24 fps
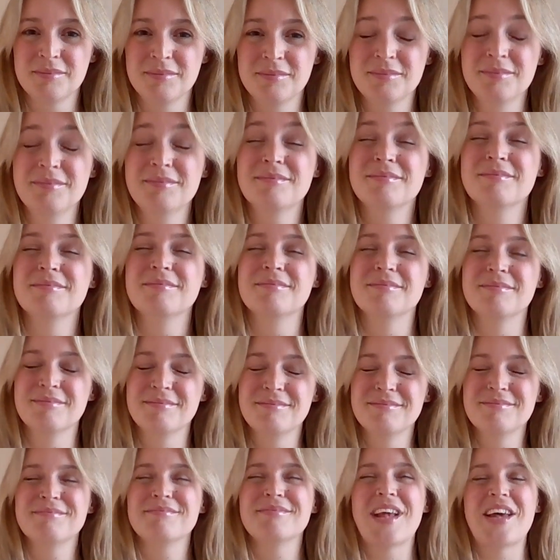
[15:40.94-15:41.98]
I
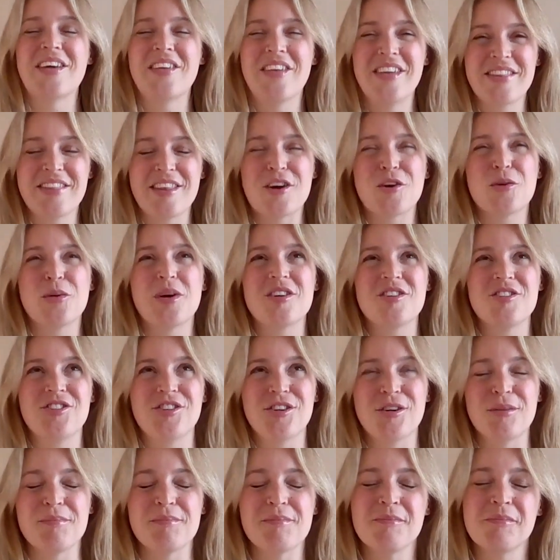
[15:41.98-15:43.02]
like that
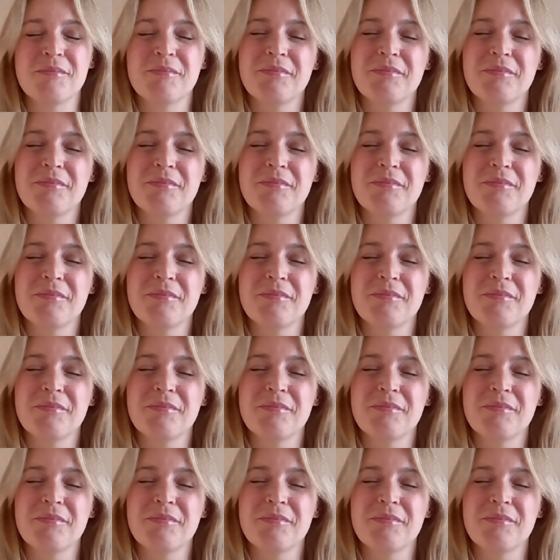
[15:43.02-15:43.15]
question.